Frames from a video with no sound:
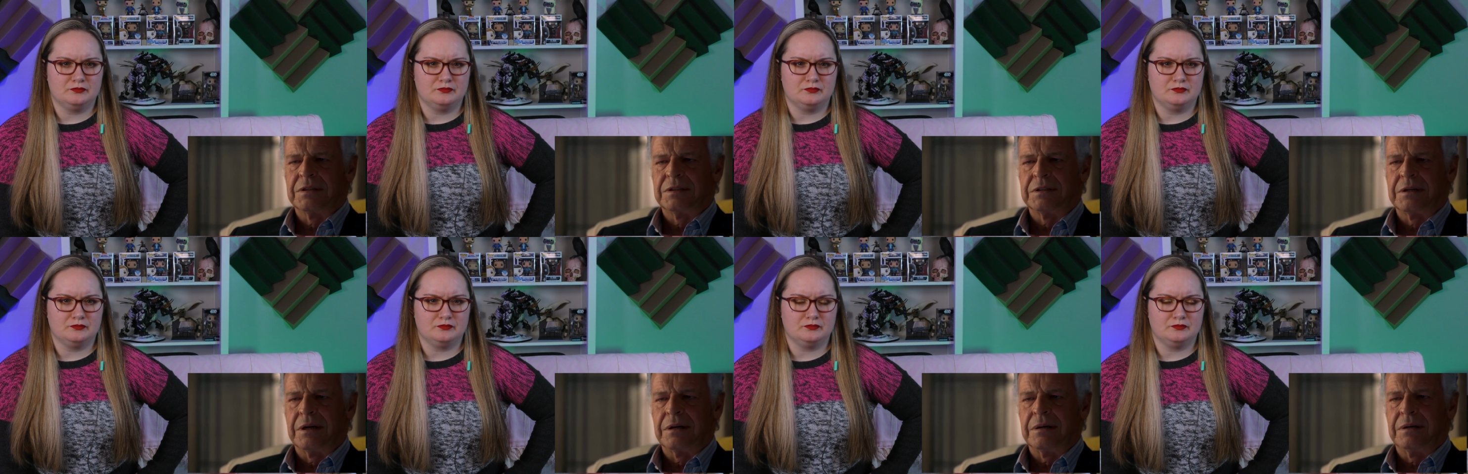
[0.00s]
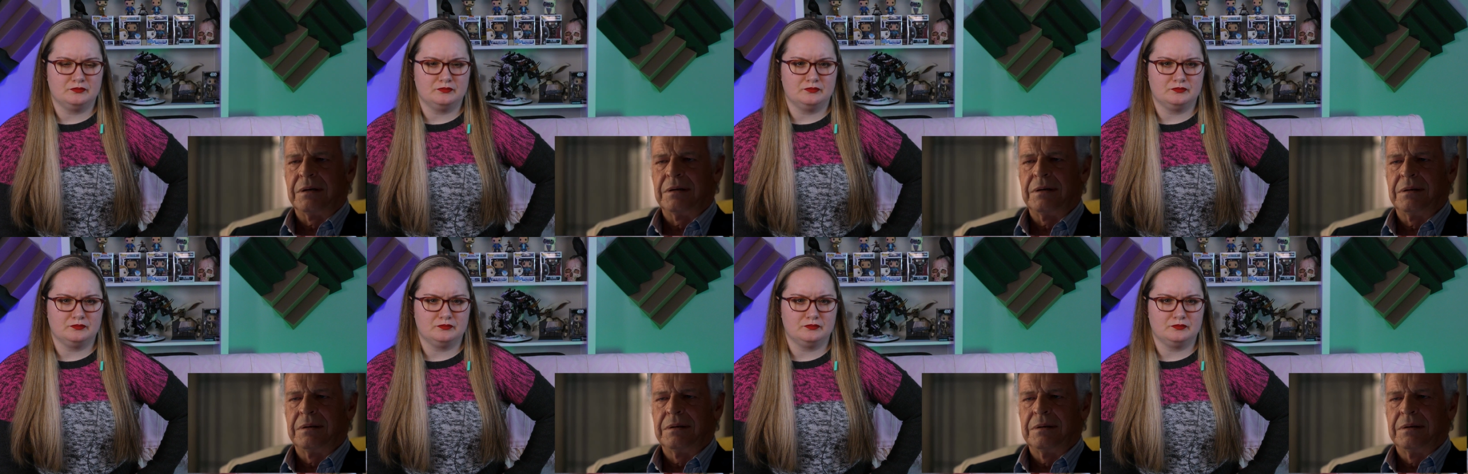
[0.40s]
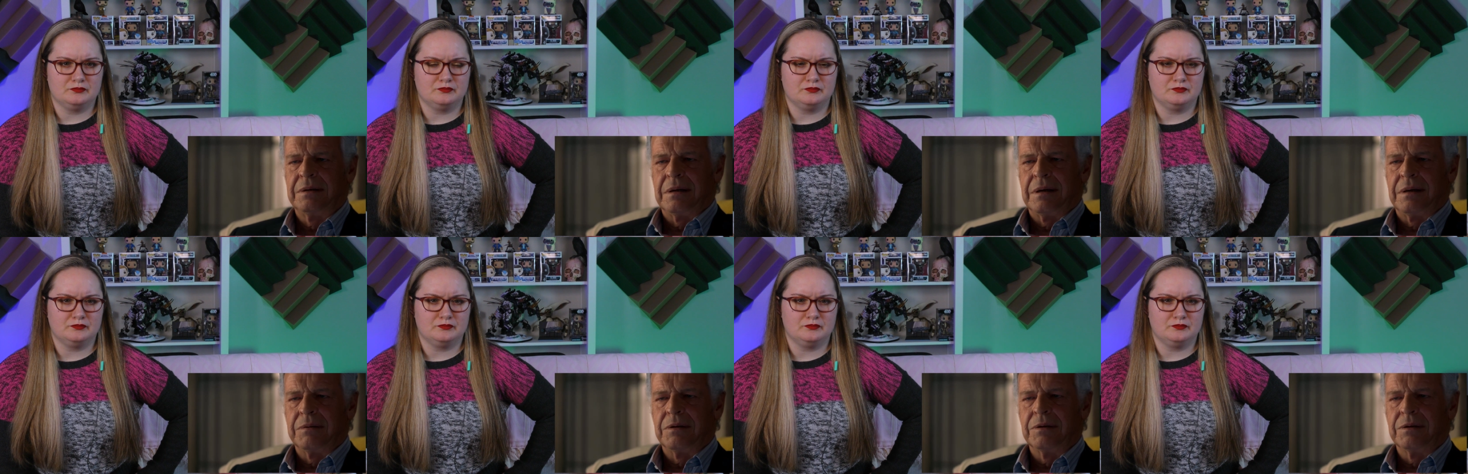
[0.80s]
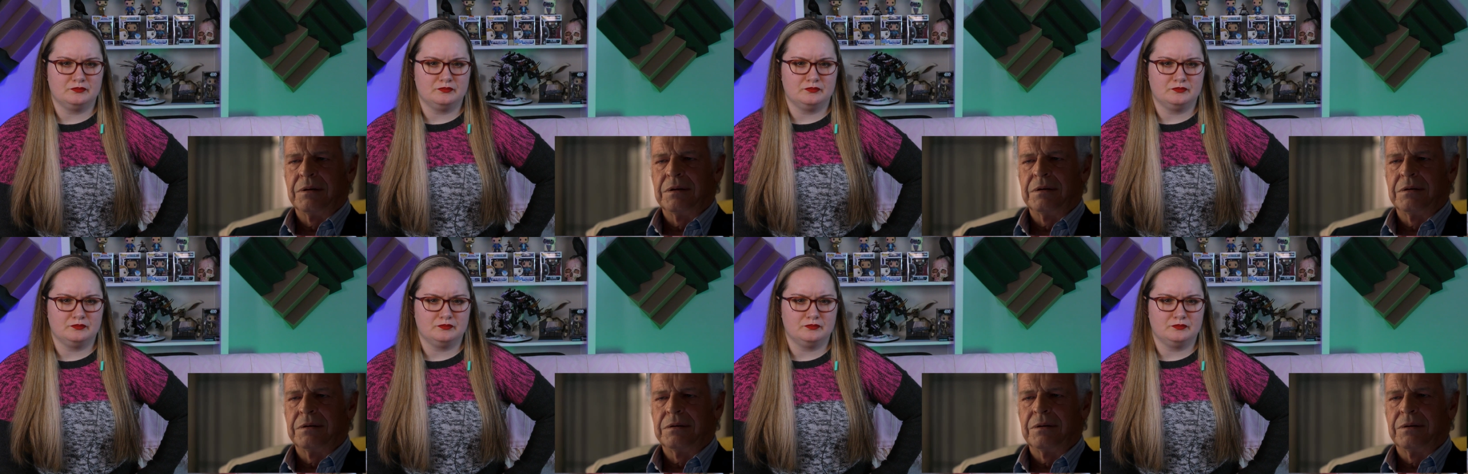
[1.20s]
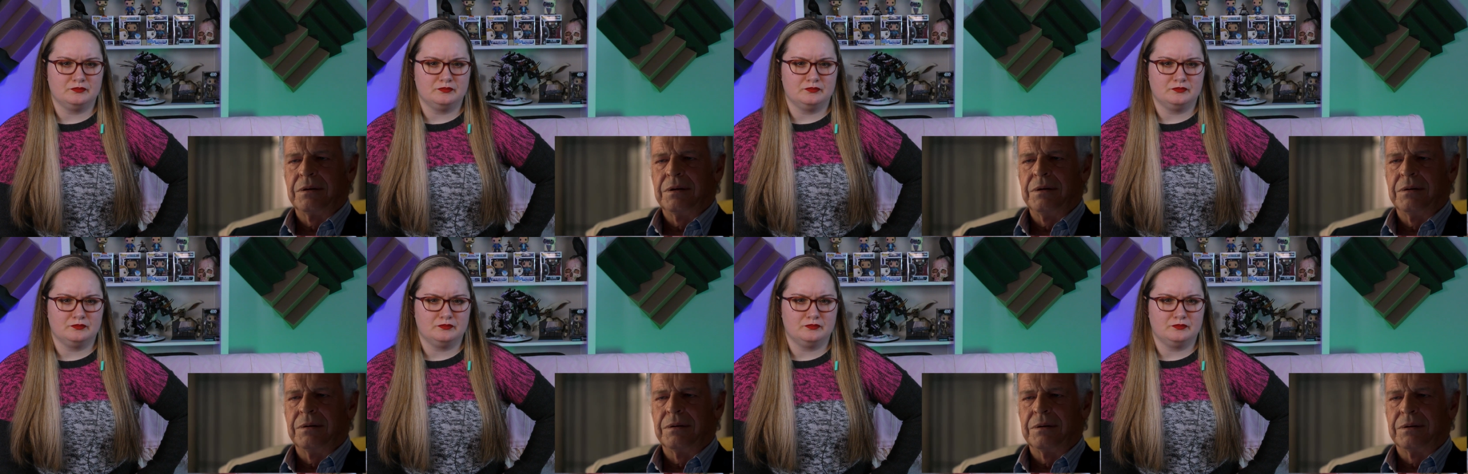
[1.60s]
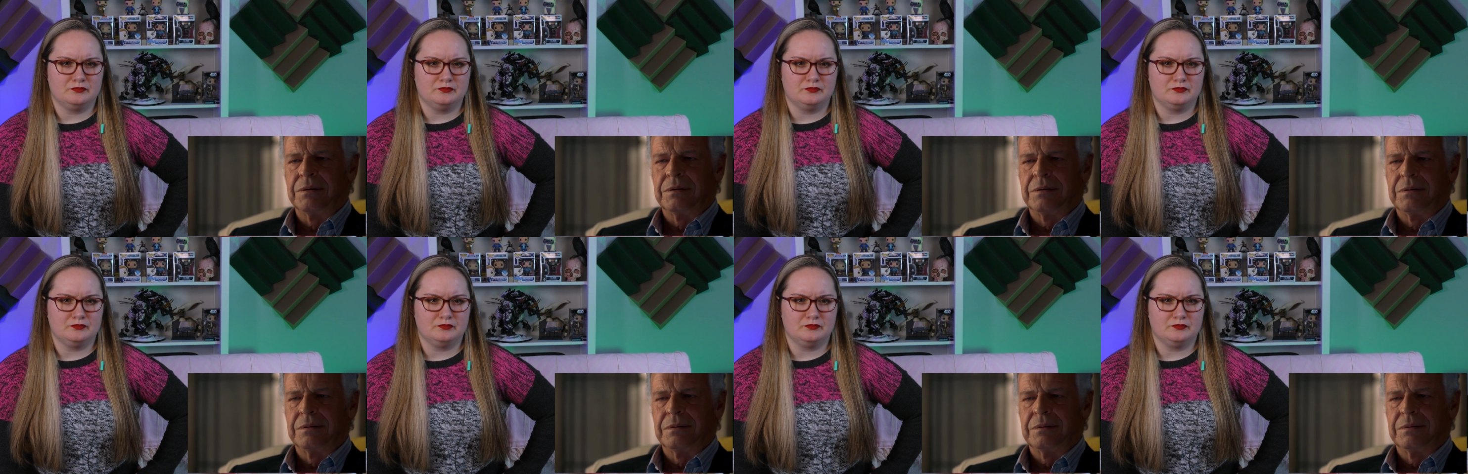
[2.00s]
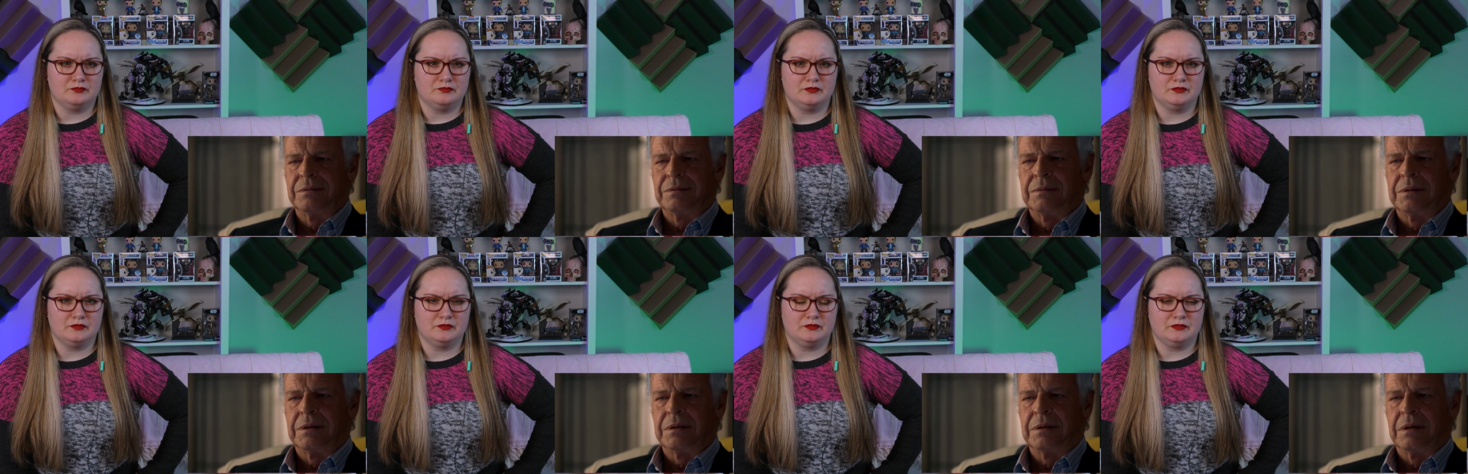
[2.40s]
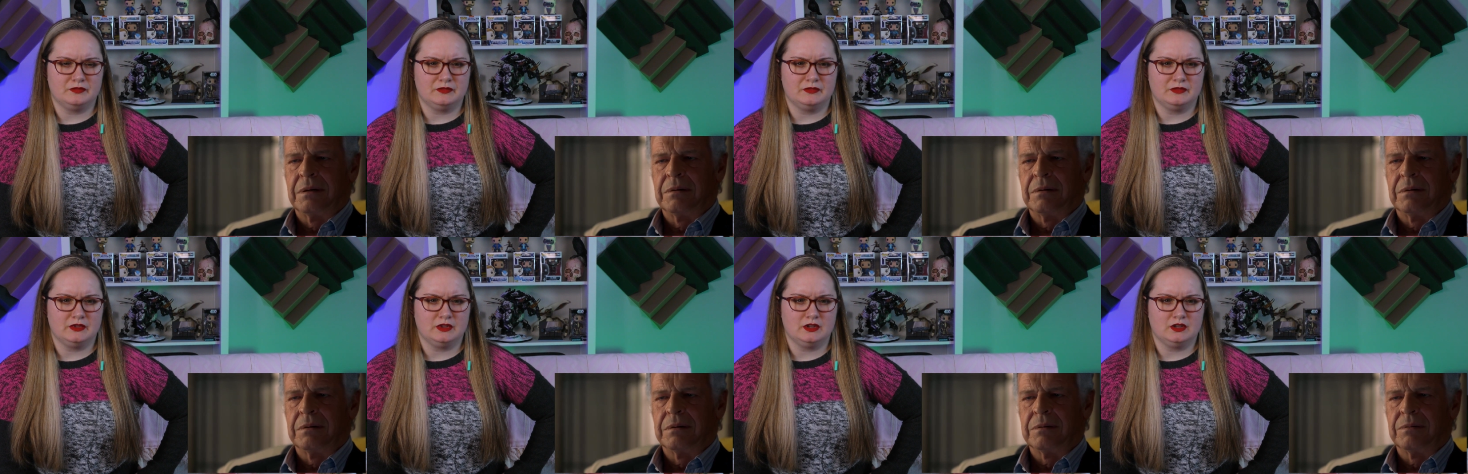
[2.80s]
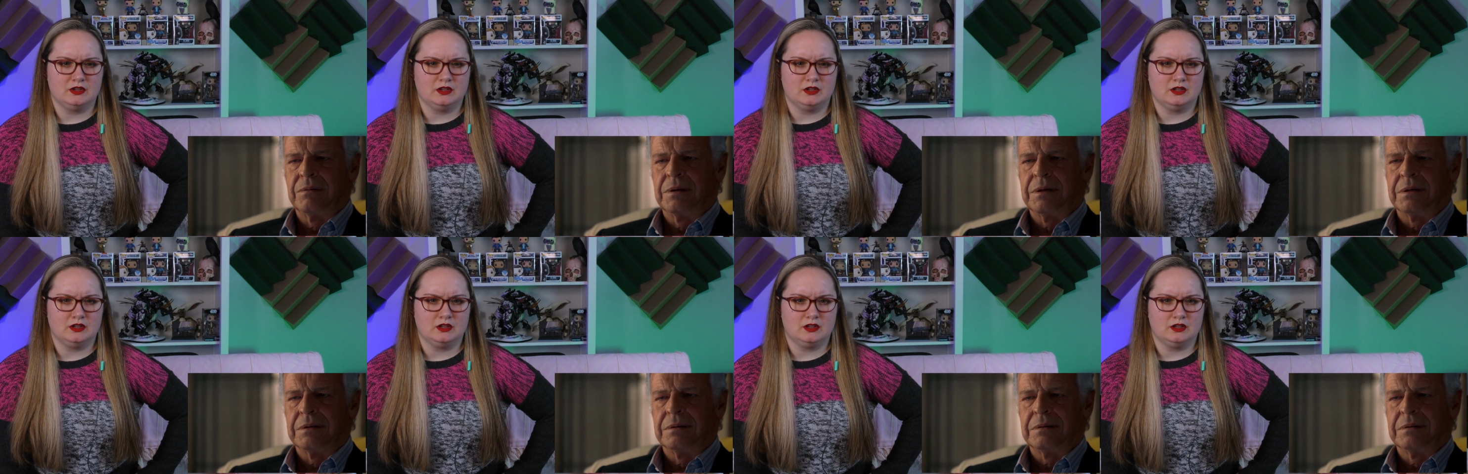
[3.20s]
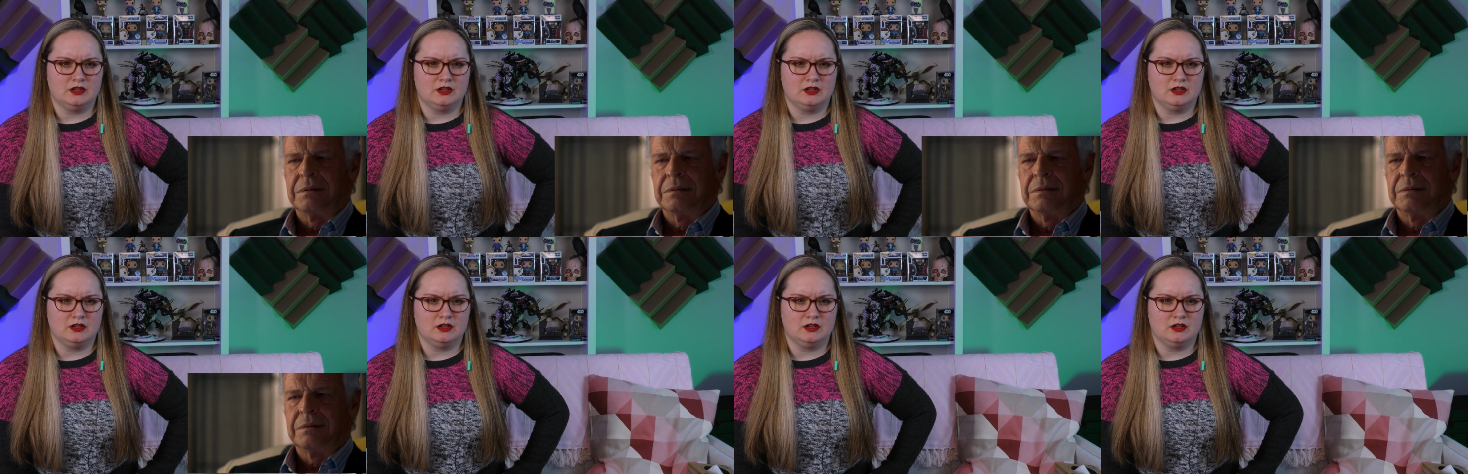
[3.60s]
Speaker 1: son, and I'm going to destroy yours. But not all at once.